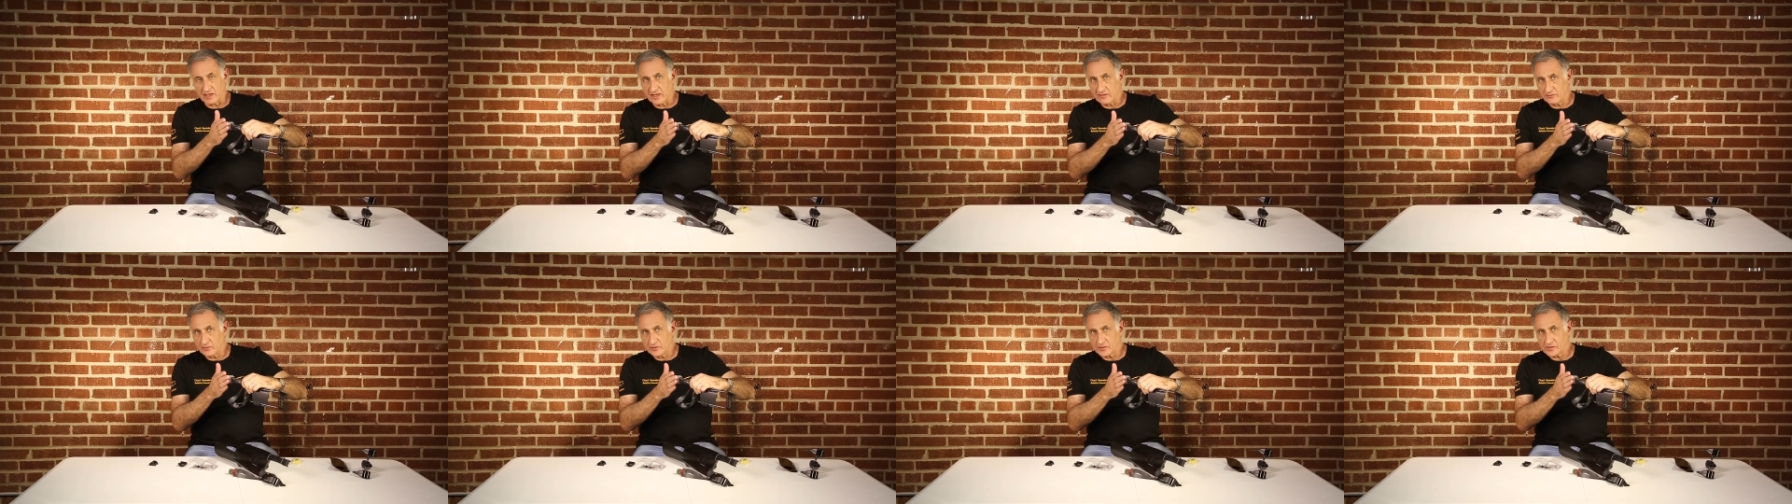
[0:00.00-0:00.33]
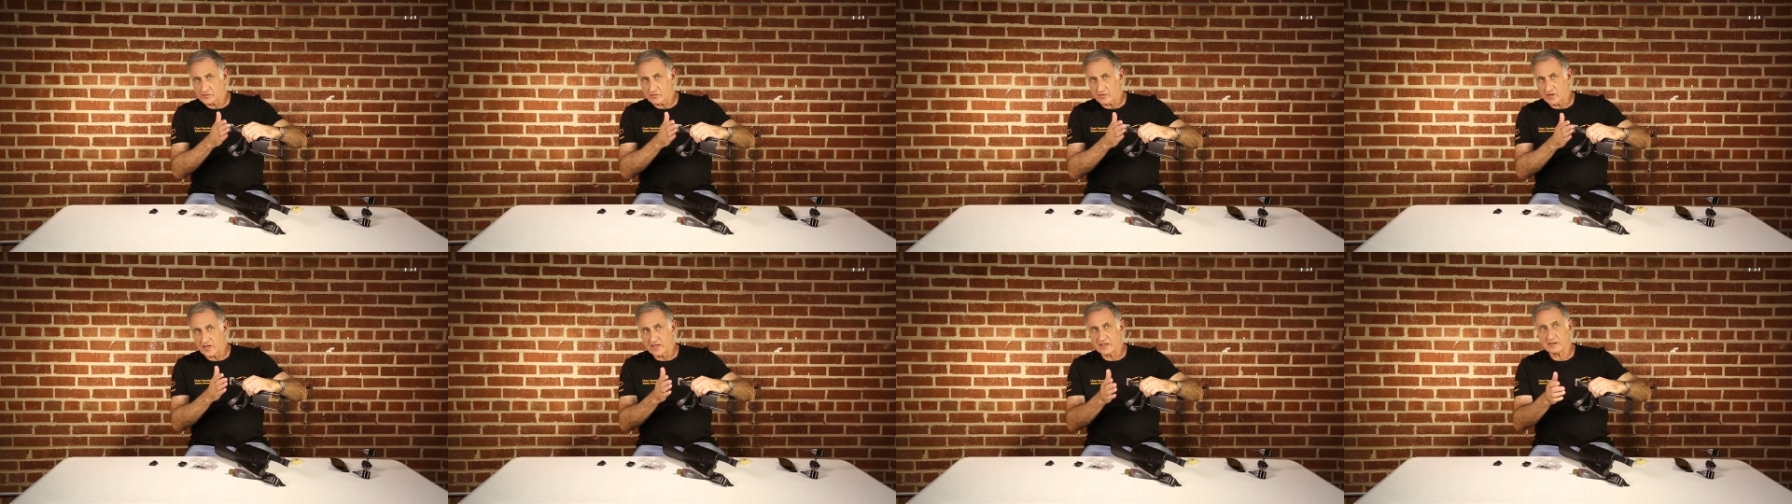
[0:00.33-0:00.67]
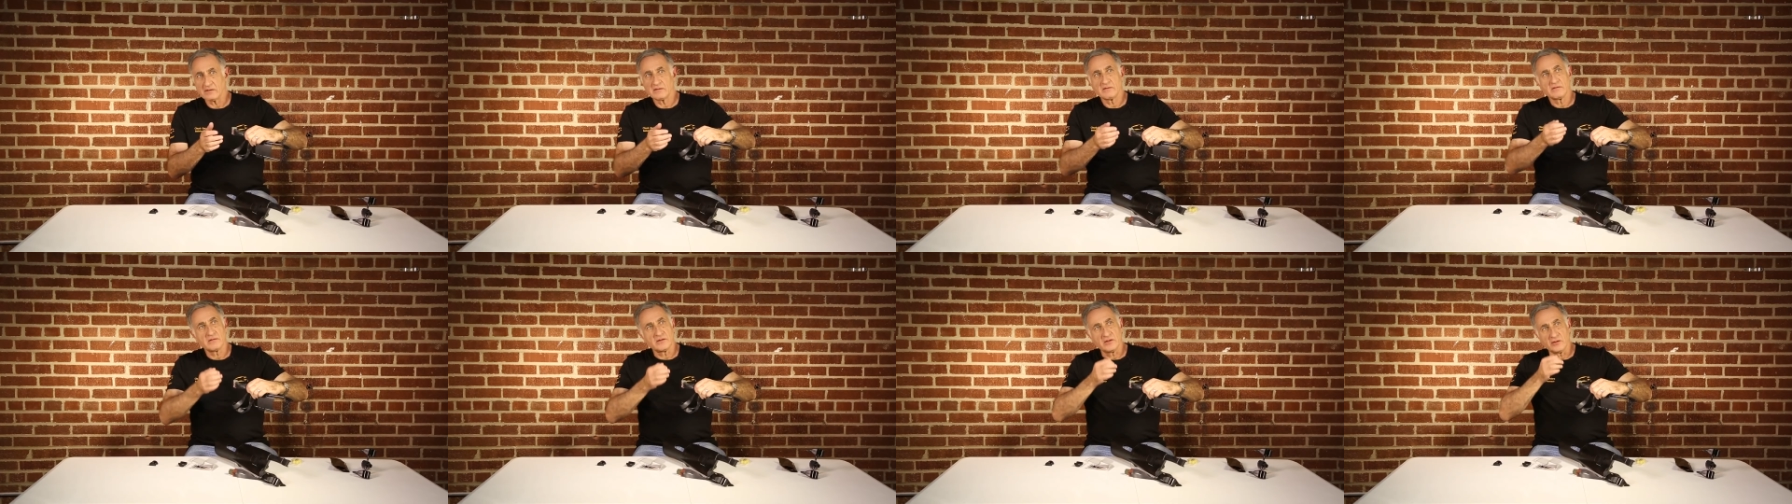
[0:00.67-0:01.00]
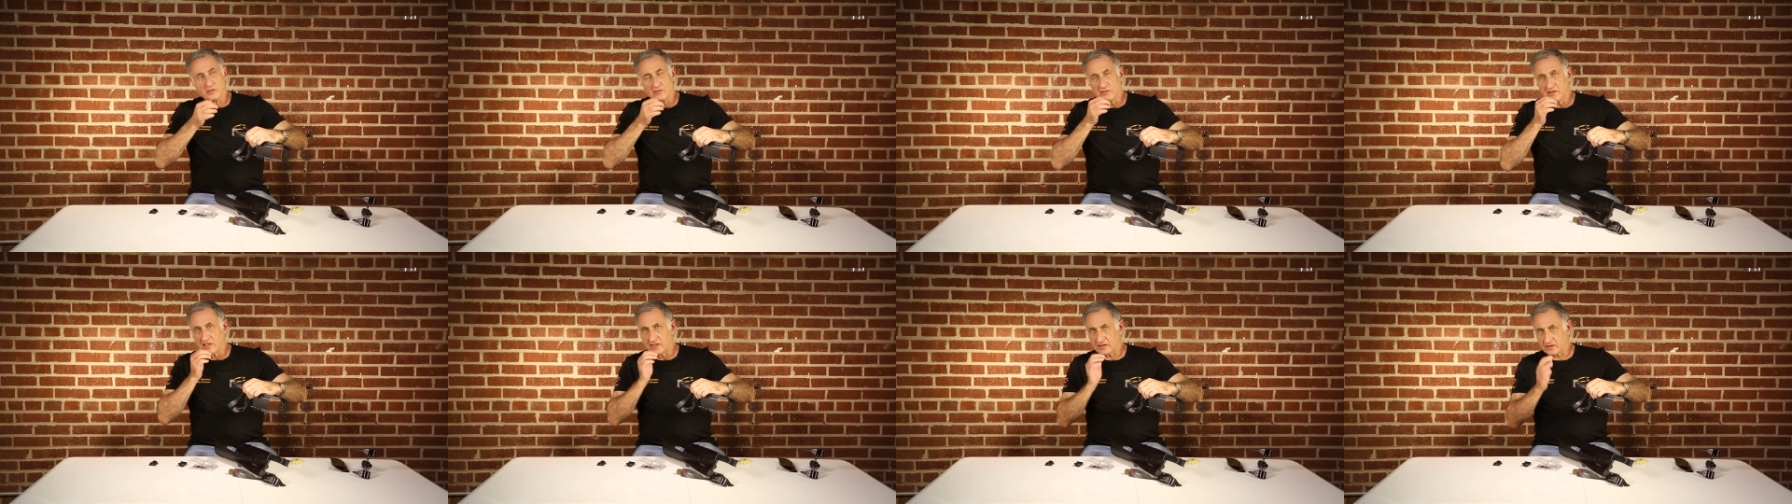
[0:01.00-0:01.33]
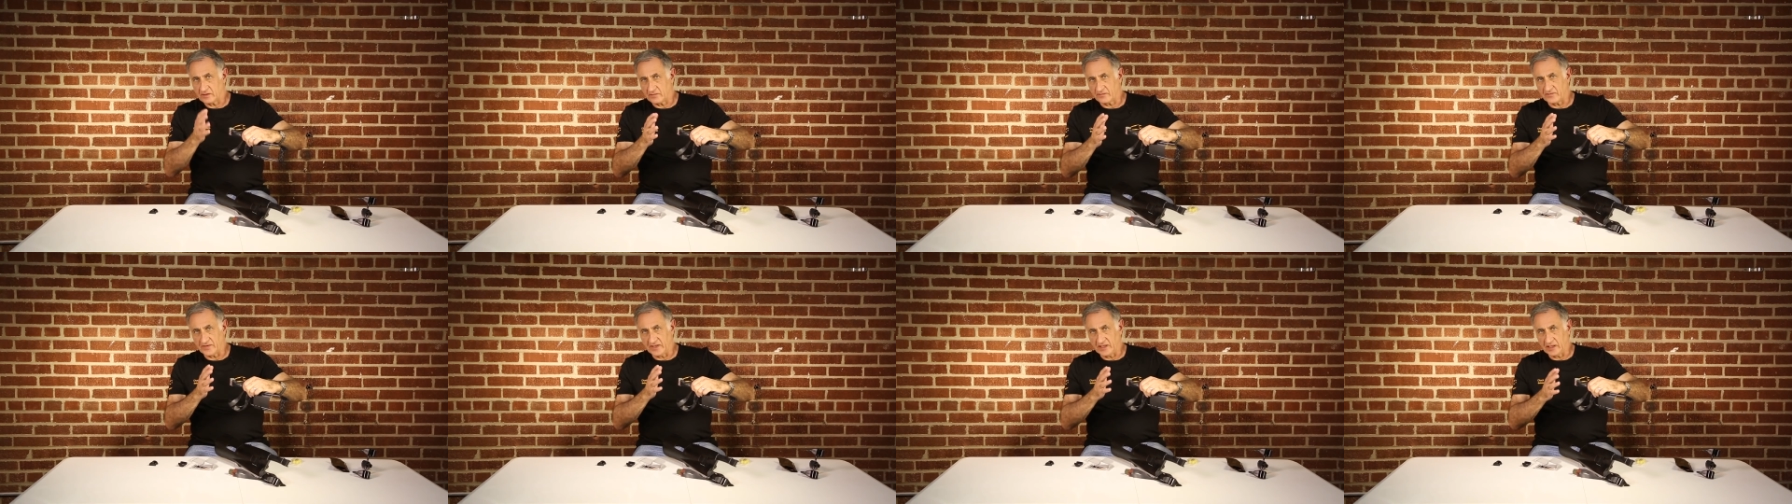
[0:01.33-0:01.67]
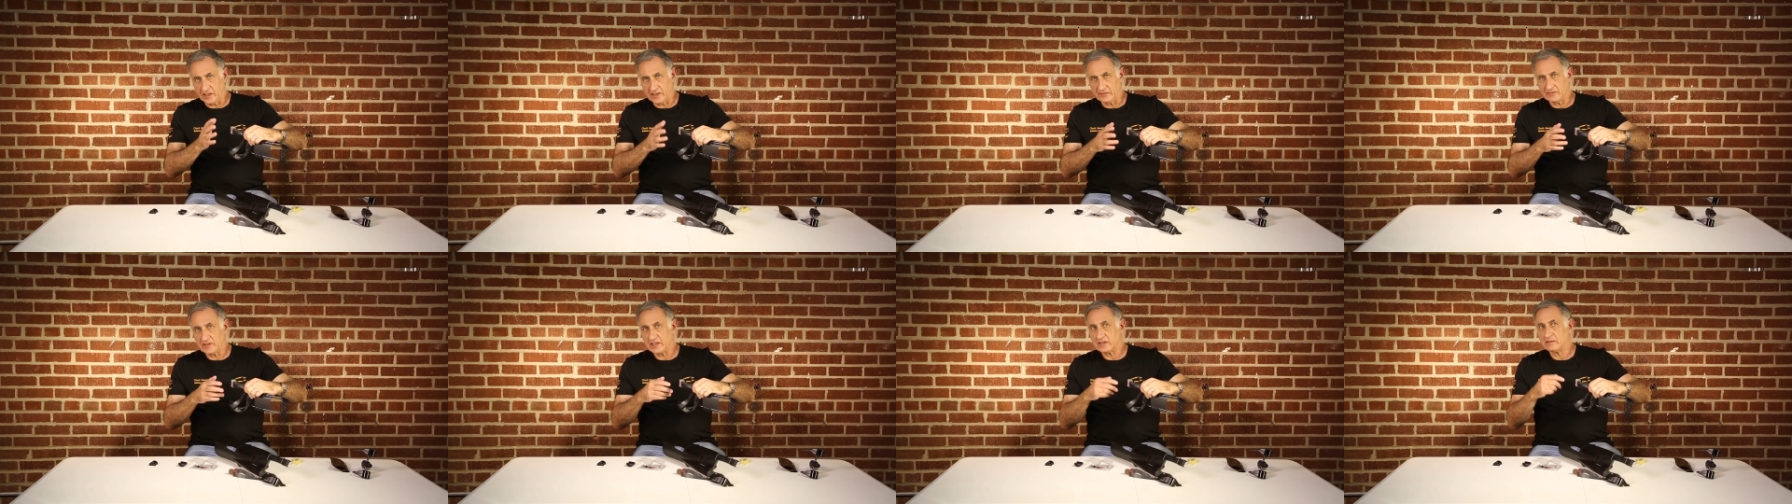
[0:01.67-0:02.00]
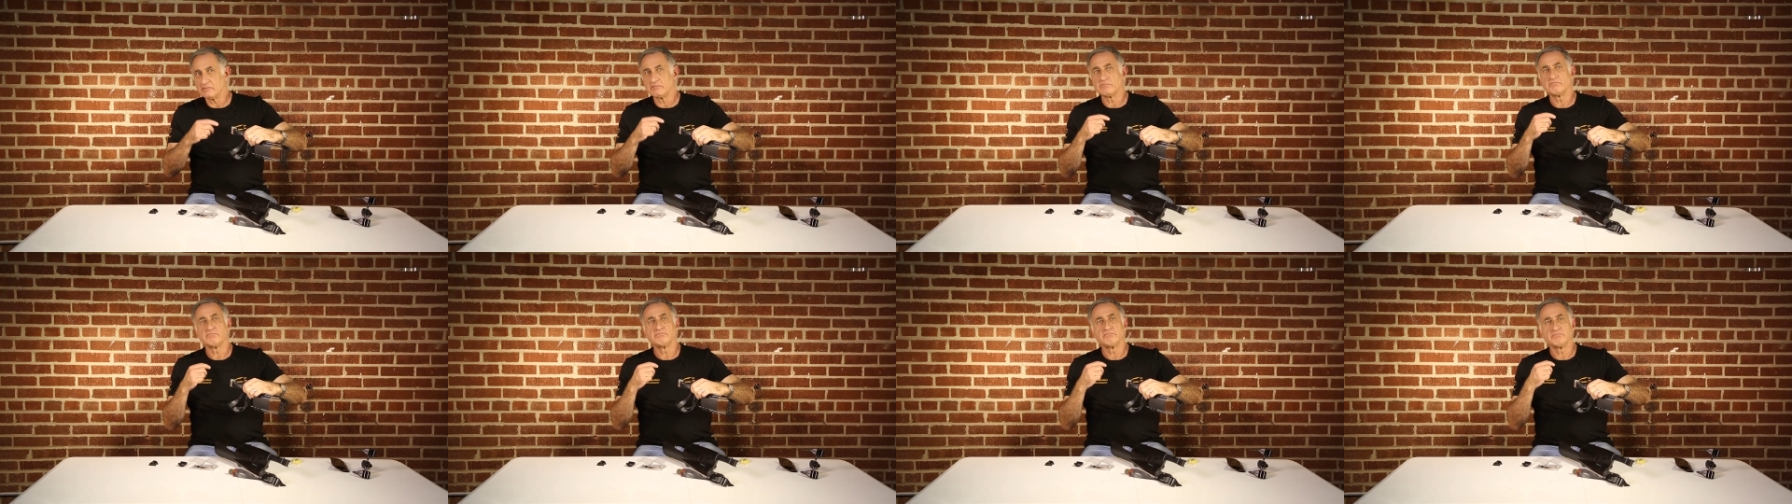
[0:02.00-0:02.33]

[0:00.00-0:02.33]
level's right, you get the feel of it.